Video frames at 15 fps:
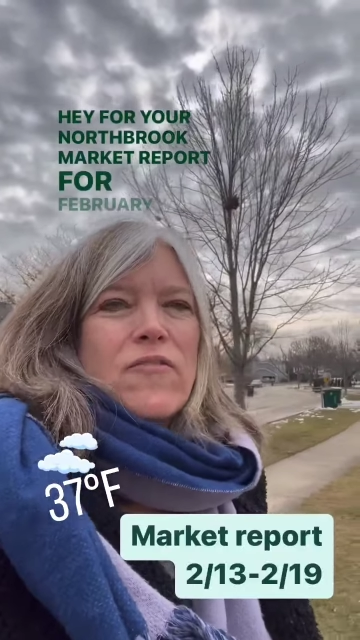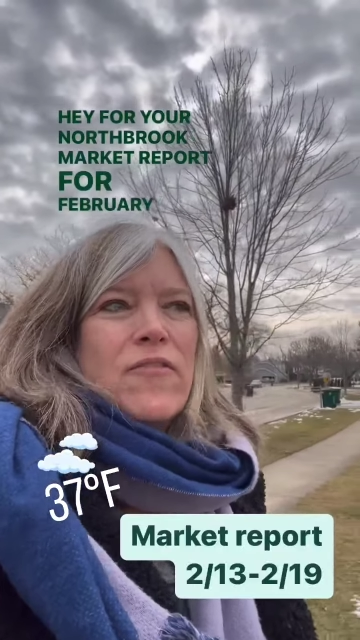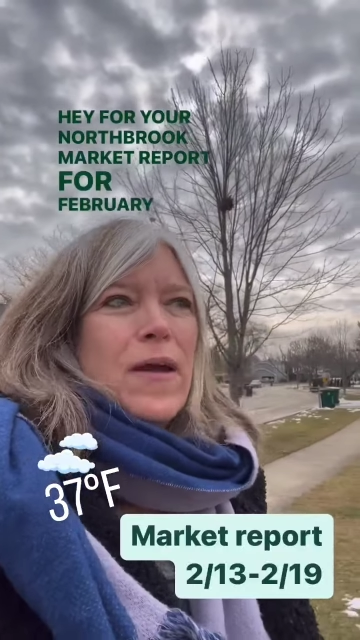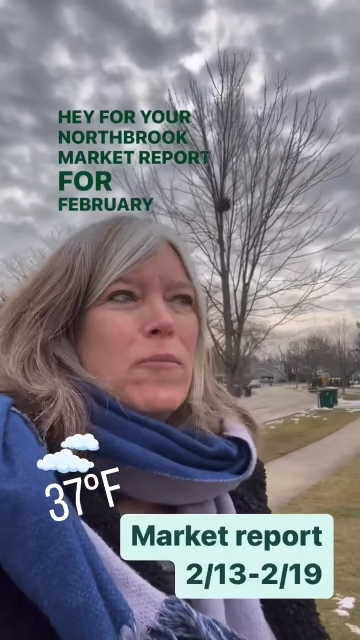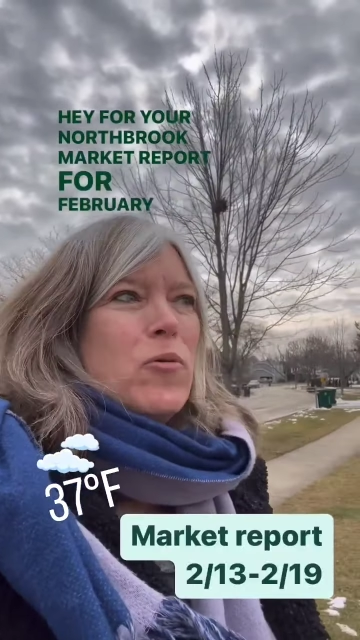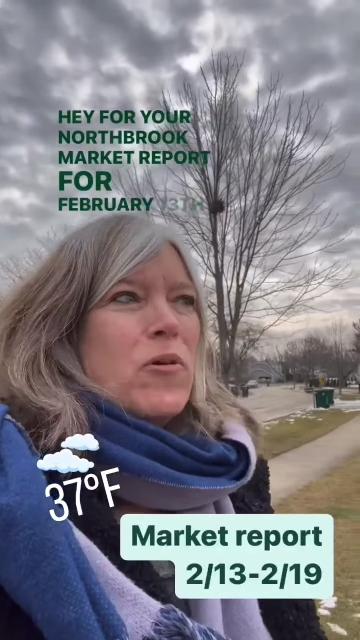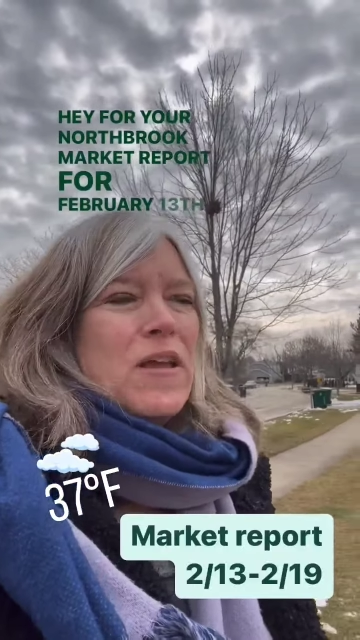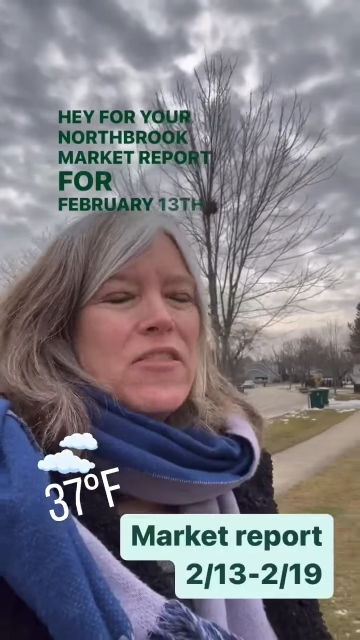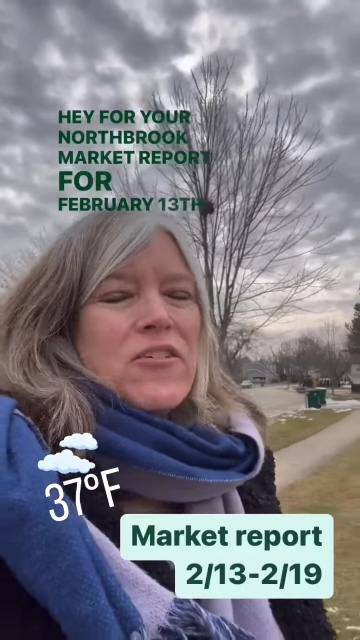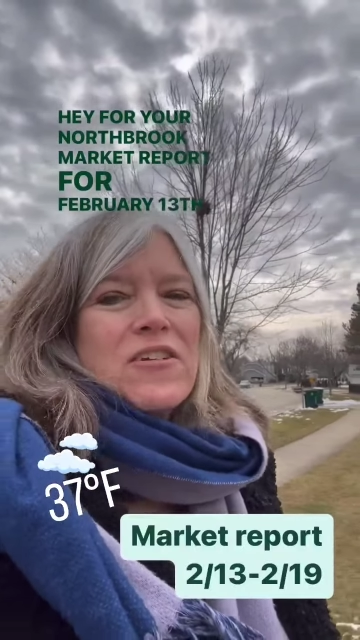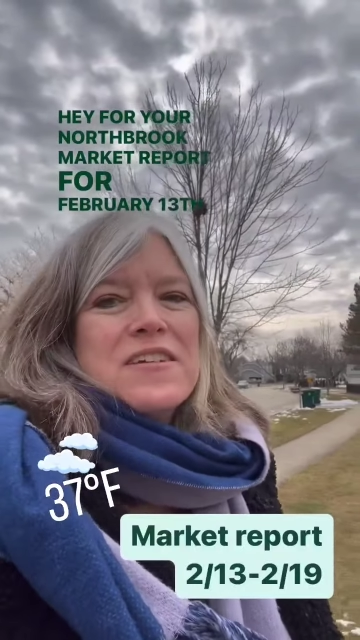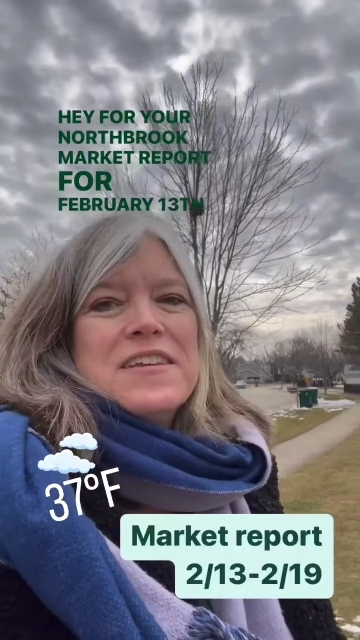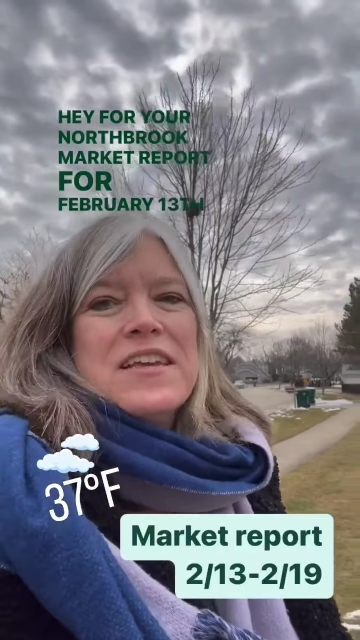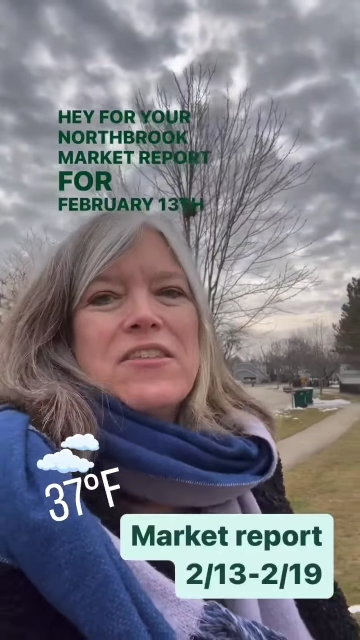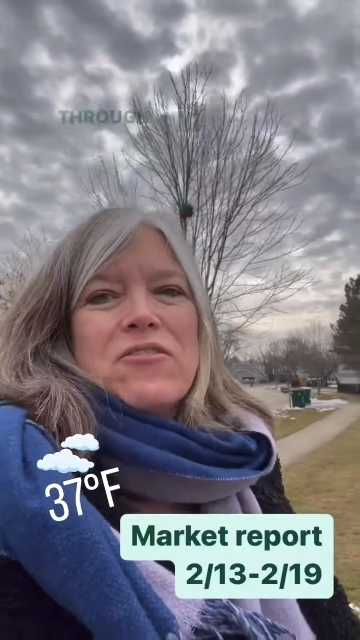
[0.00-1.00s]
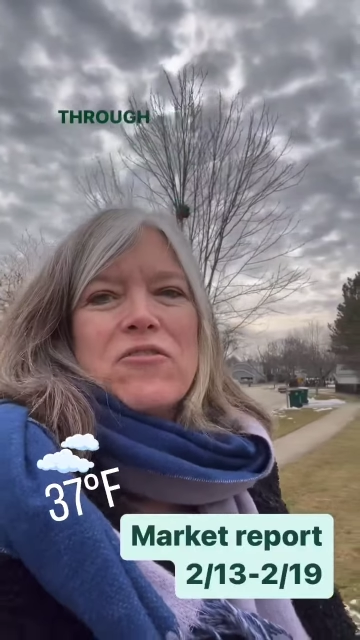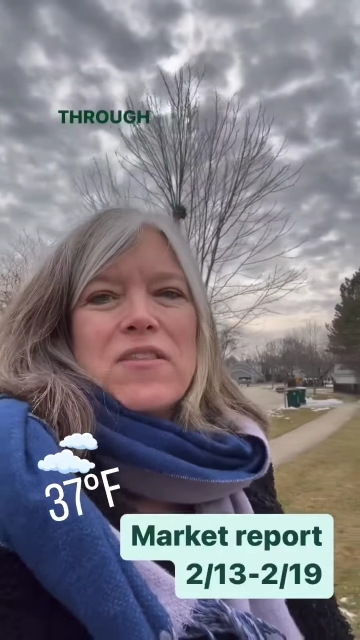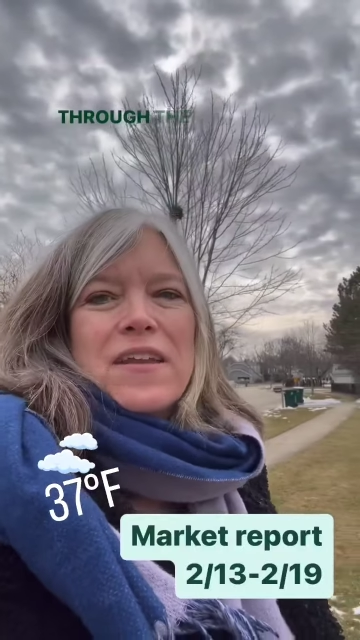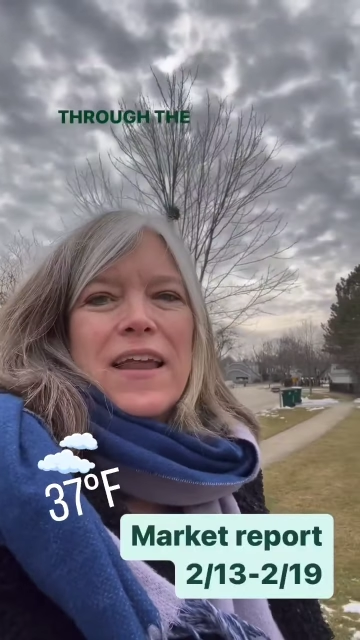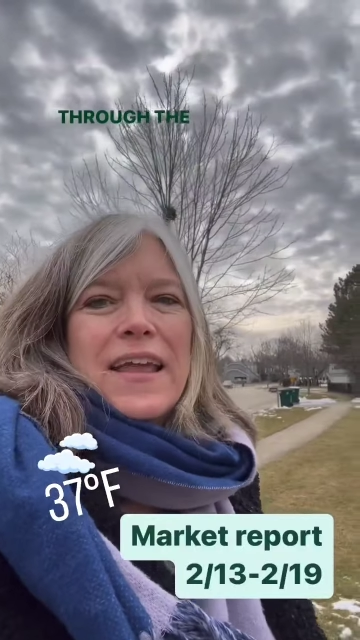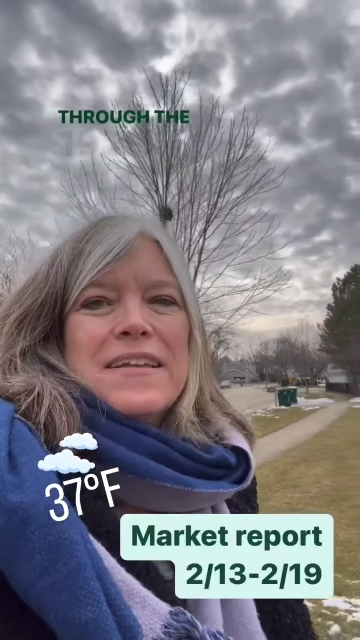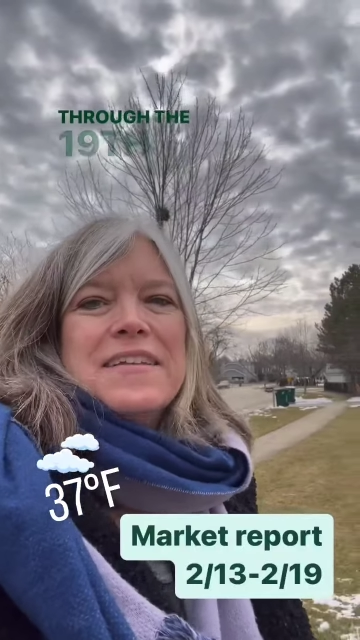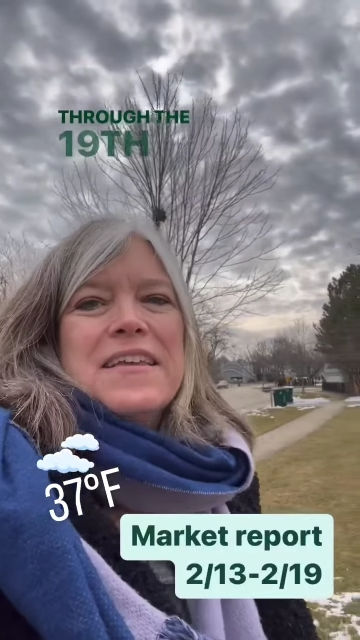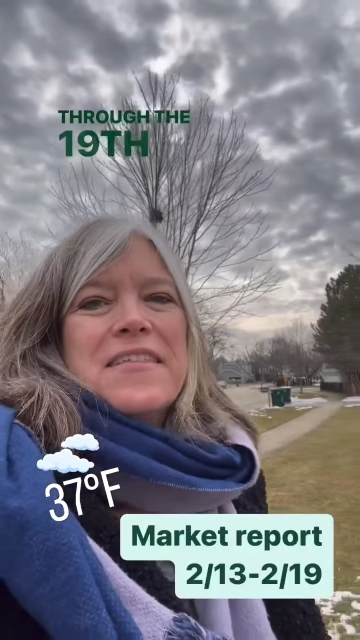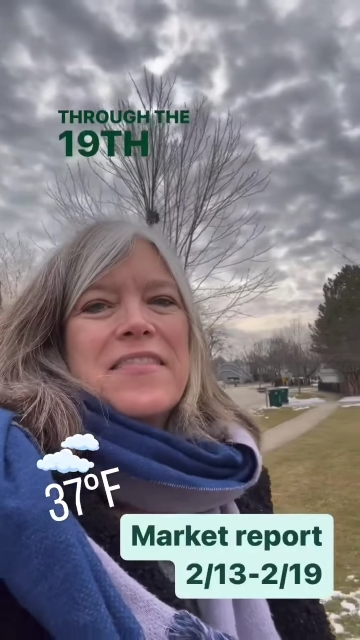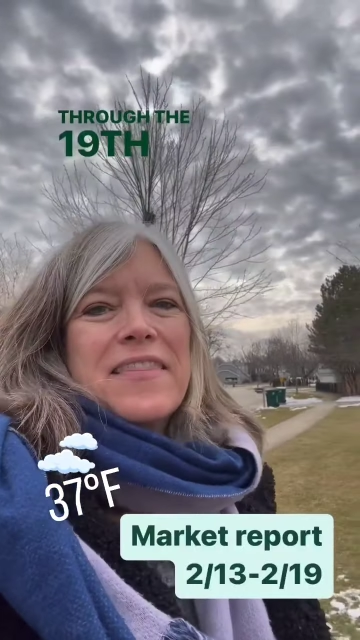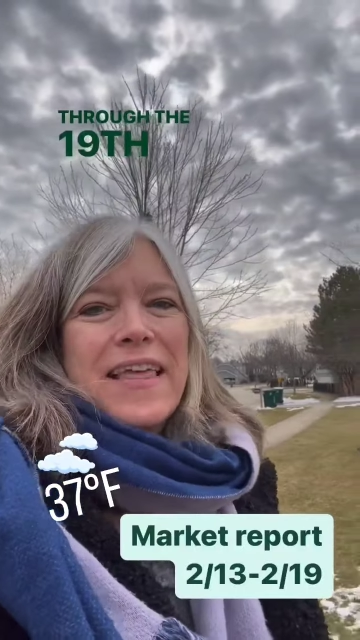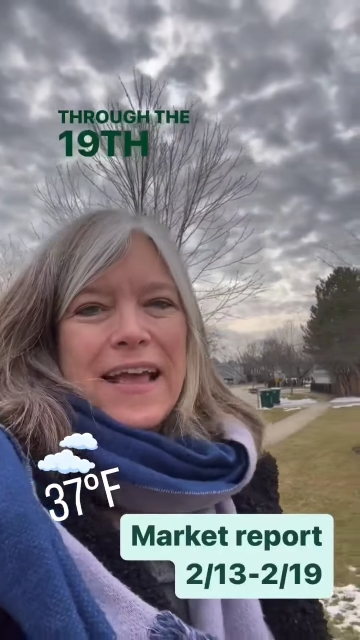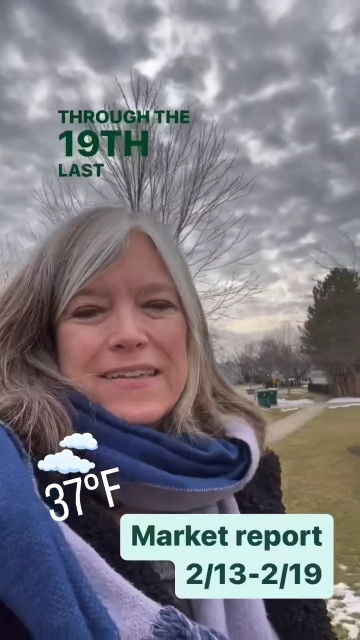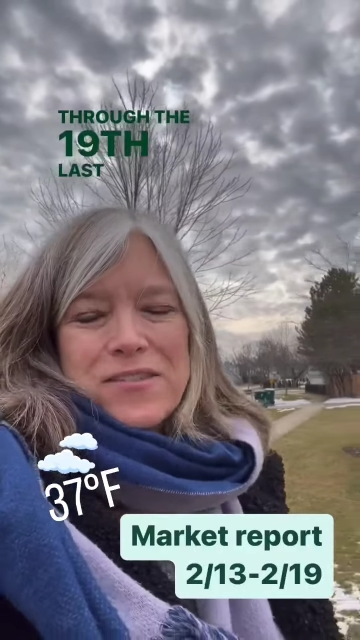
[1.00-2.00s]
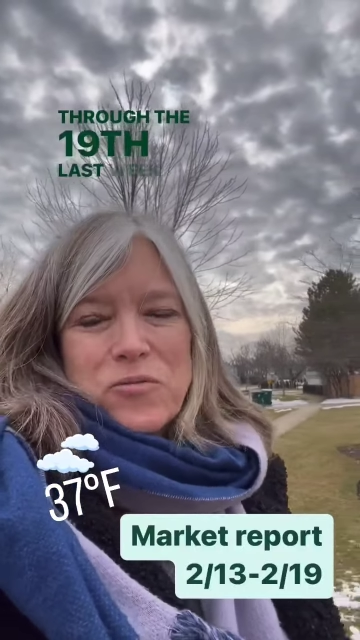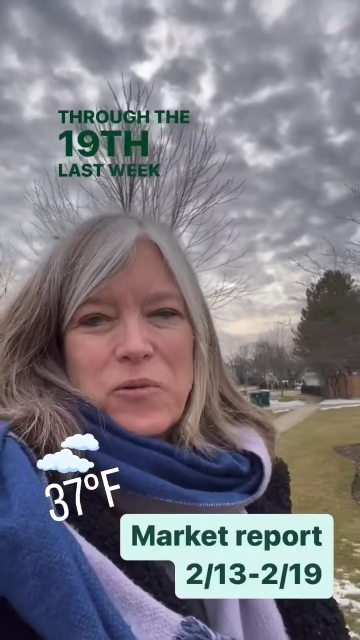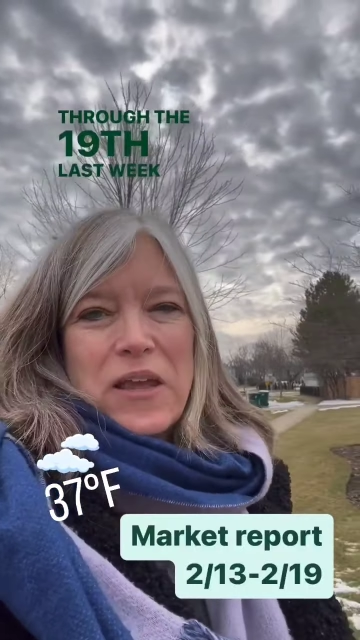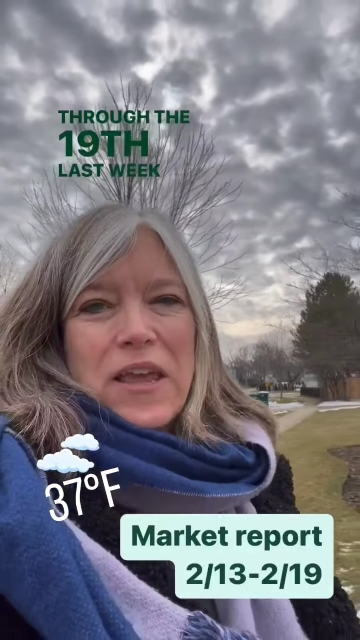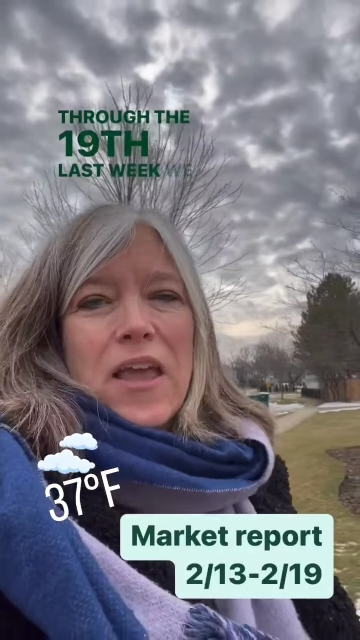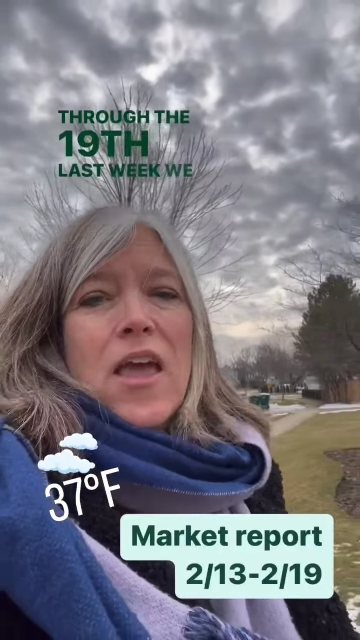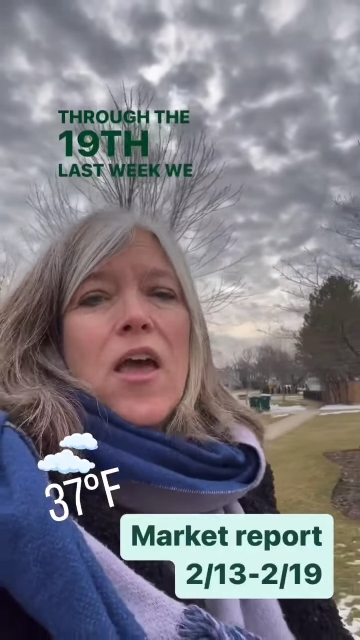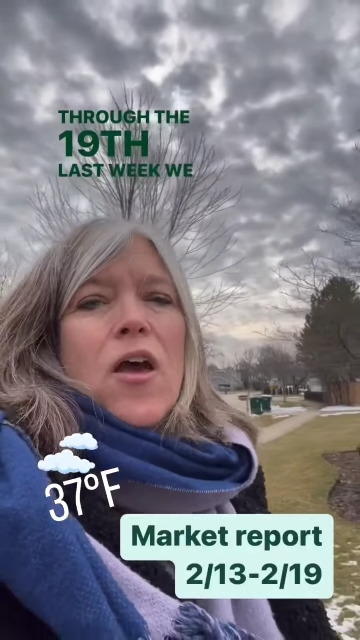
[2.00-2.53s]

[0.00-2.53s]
February 13th through the 19th last week,